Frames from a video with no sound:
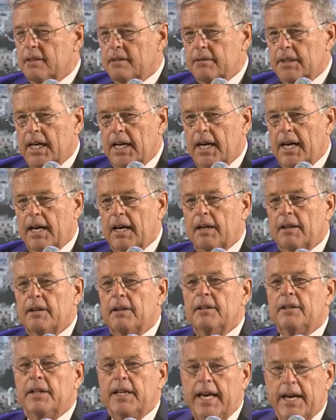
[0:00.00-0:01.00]
the
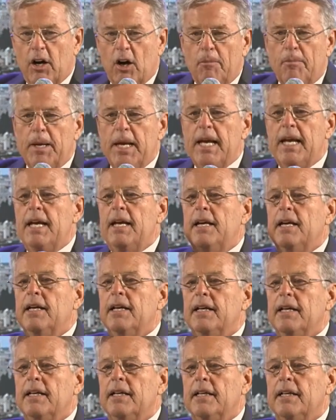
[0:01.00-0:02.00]
NRB,
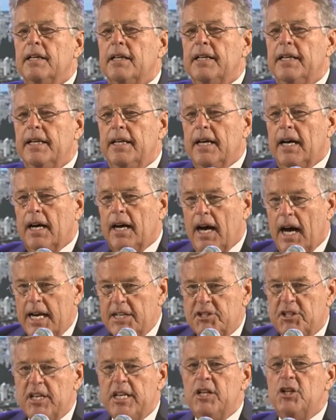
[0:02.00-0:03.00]

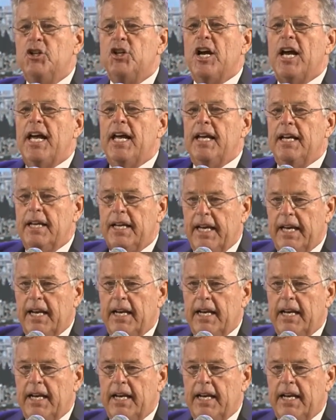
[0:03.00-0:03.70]
ICEJ,